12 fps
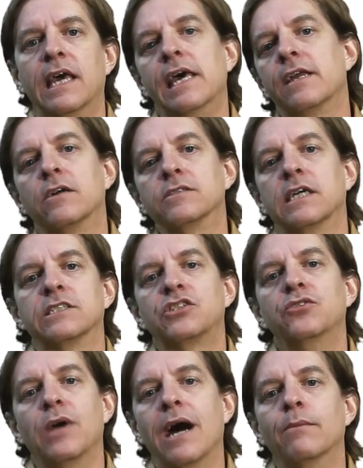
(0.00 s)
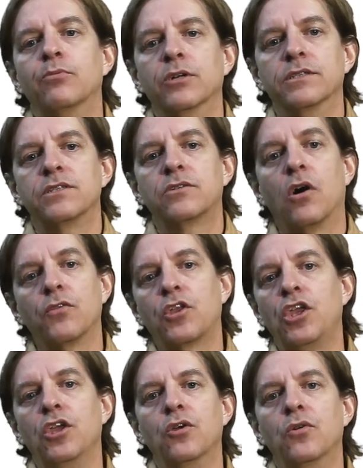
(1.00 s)
It also has two outputs, called
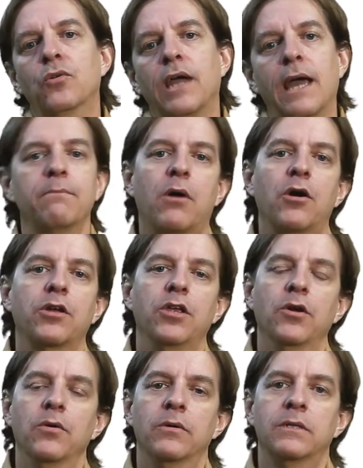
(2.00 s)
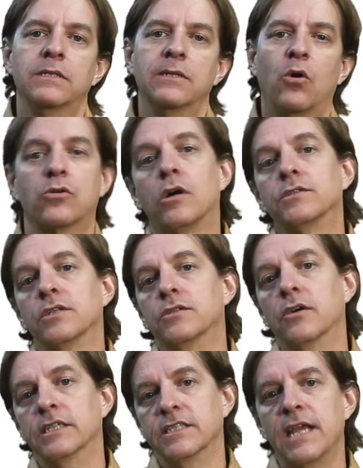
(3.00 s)
Q and bar Q, or also
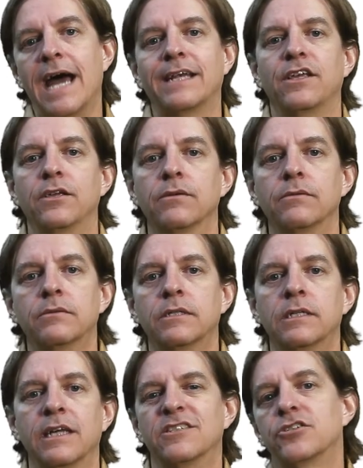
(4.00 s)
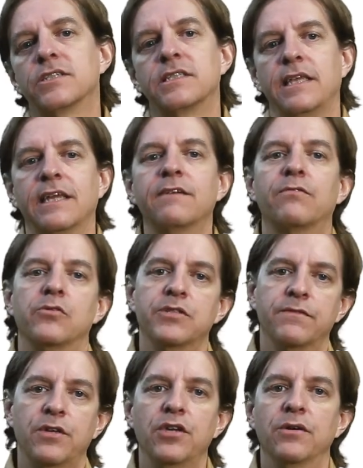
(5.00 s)
known as not Q. It's just the inverse
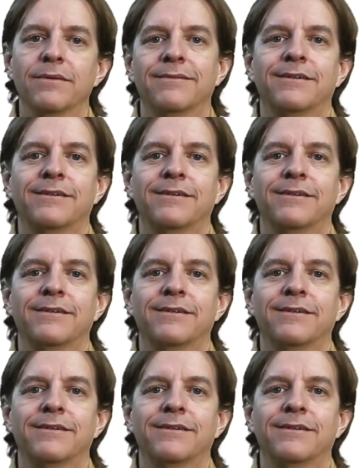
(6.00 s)
of Q.